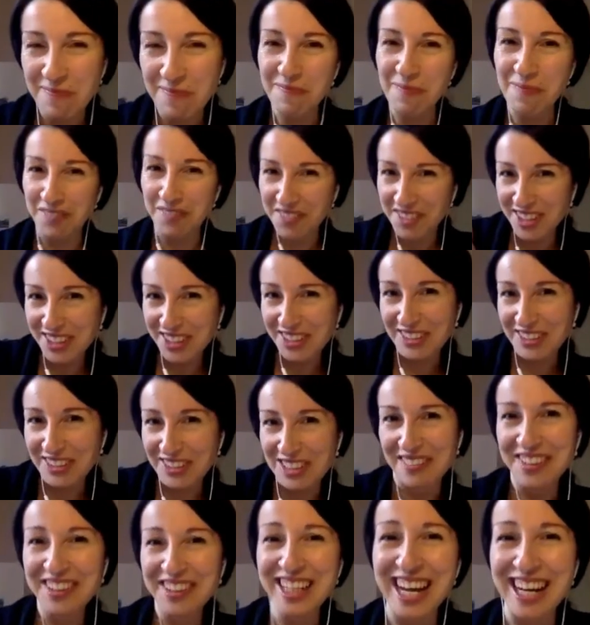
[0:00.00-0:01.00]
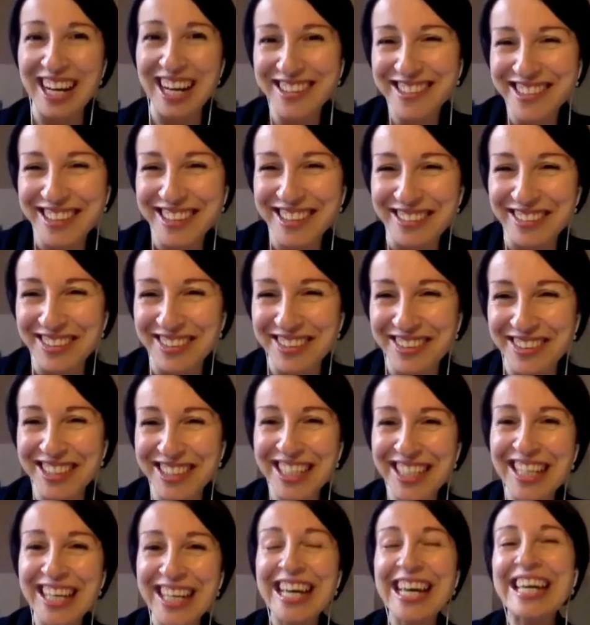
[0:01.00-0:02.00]
particular
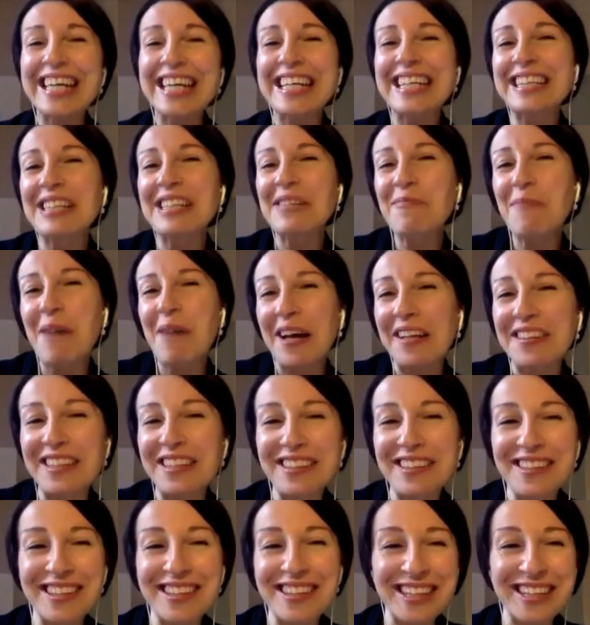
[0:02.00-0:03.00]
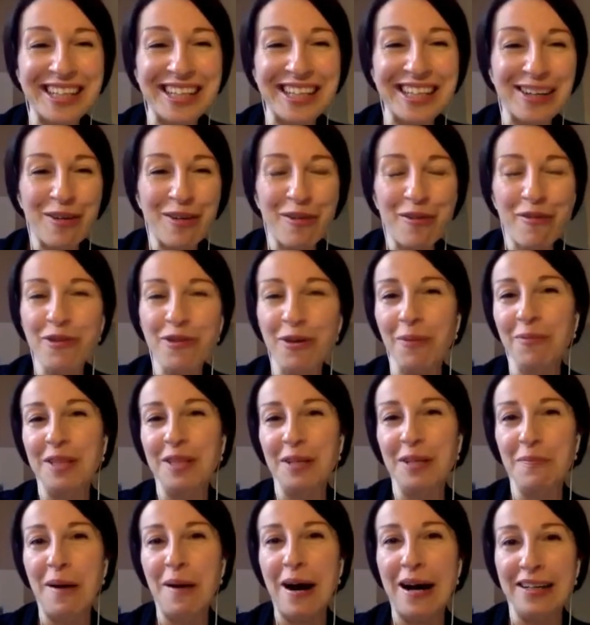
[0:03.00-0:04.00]
activity independently from
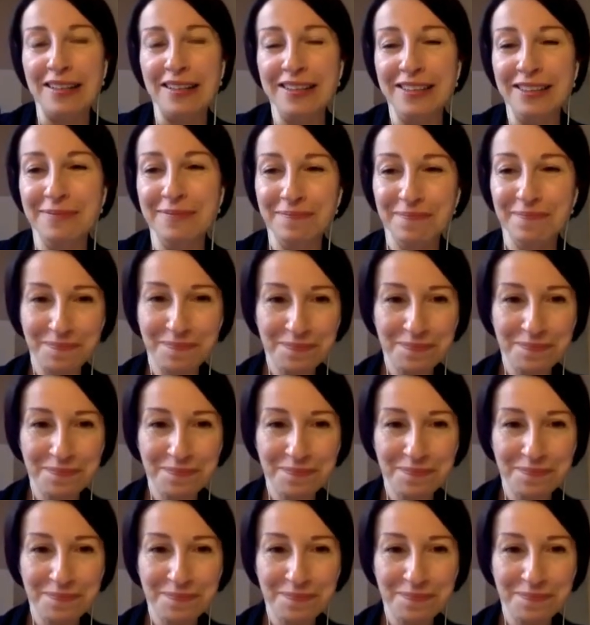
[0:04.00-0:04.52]
the body,